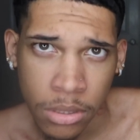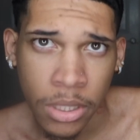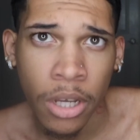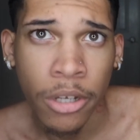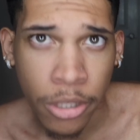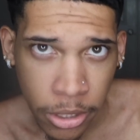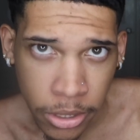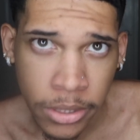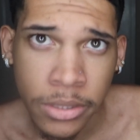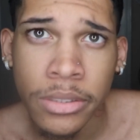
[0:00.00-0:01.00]
Y'all
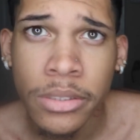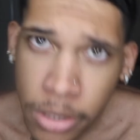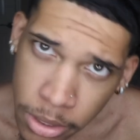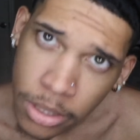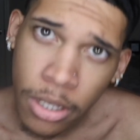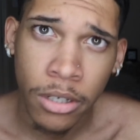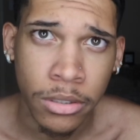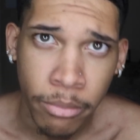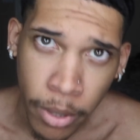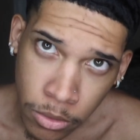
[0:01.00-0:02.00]
heard it. It
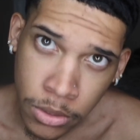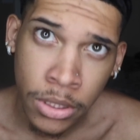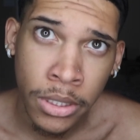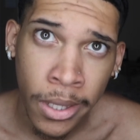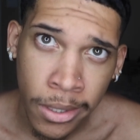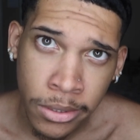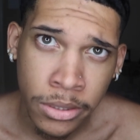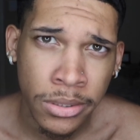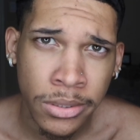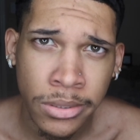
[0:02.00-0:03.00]
cost about
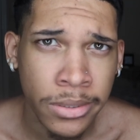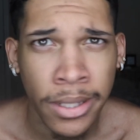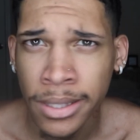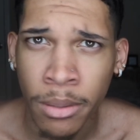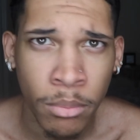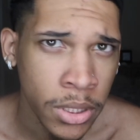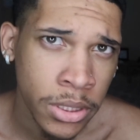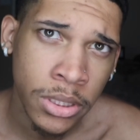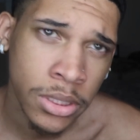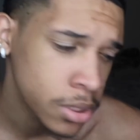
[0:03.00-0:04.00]
$10. Not that
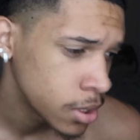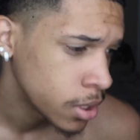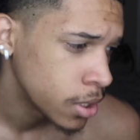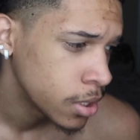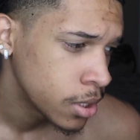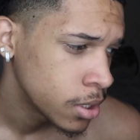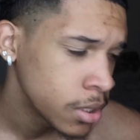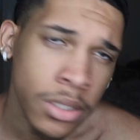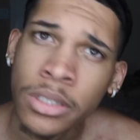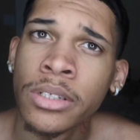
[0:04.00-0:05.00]
much.
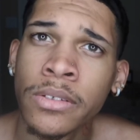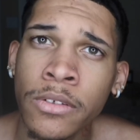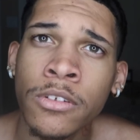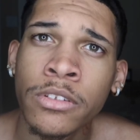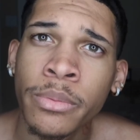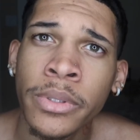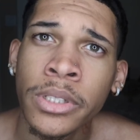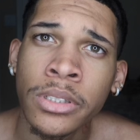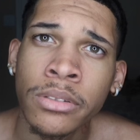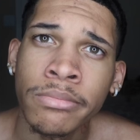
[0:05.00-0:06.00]
If you could
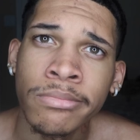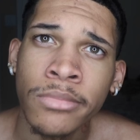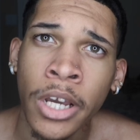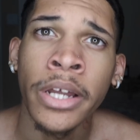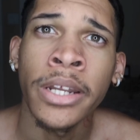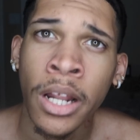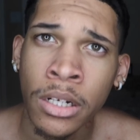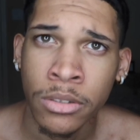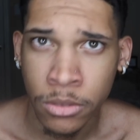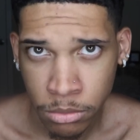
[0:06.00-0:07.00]
spend
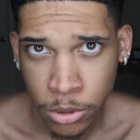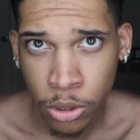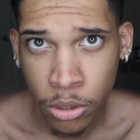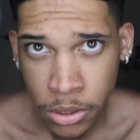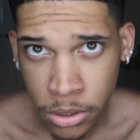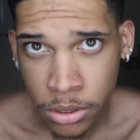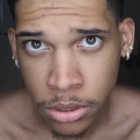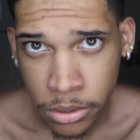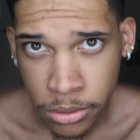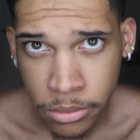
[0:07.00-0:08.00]
$100 on some Jordans,
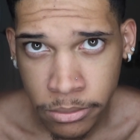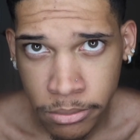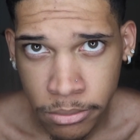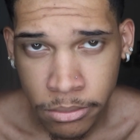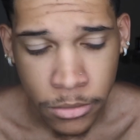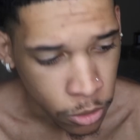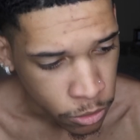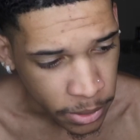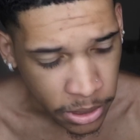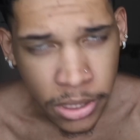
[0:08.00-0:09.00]
you
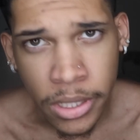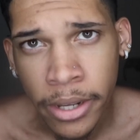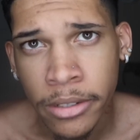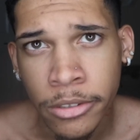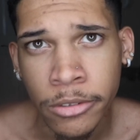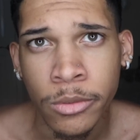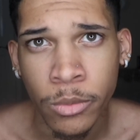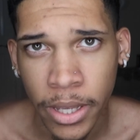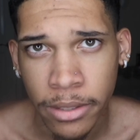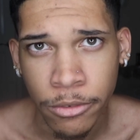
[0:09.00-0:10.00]
can spend $10 on some
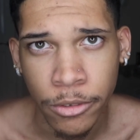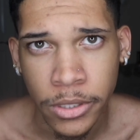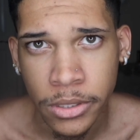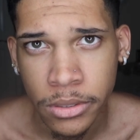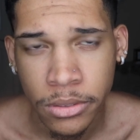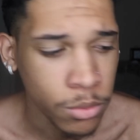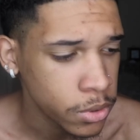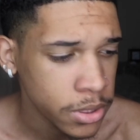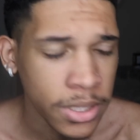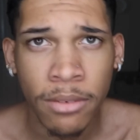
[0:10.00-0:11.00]
wave grease.
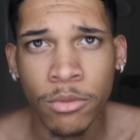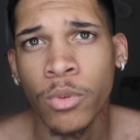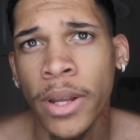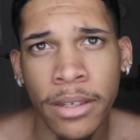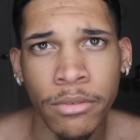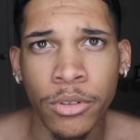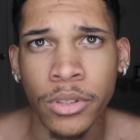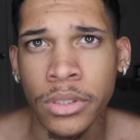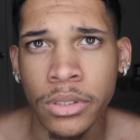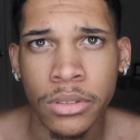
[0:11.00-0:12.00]
Well, it's not even wave
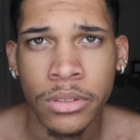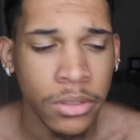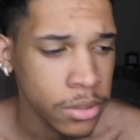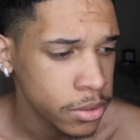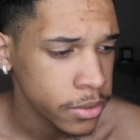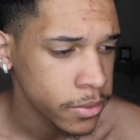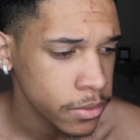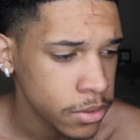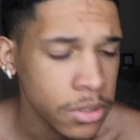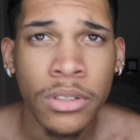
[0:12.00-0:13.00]
grease.
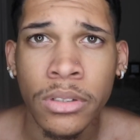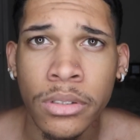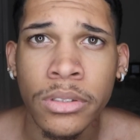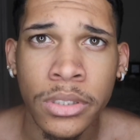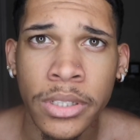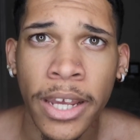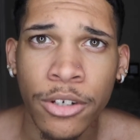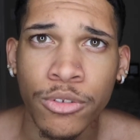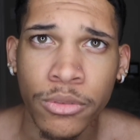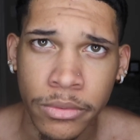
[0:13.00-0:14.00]
It's
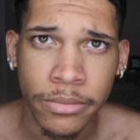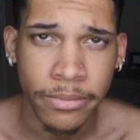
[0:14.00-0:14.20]
natural.